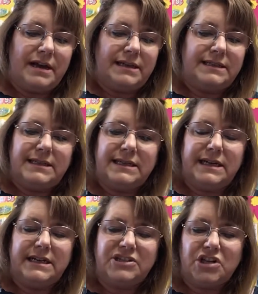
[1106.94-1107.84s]
to
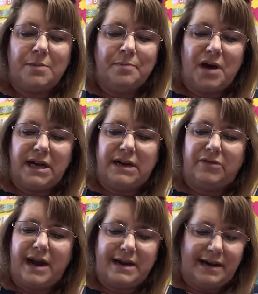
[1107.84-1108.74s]
get a jump on it
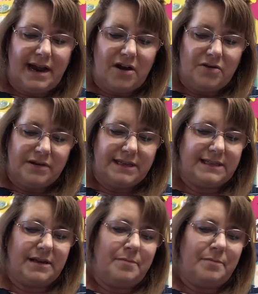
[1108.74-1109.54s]
right now is the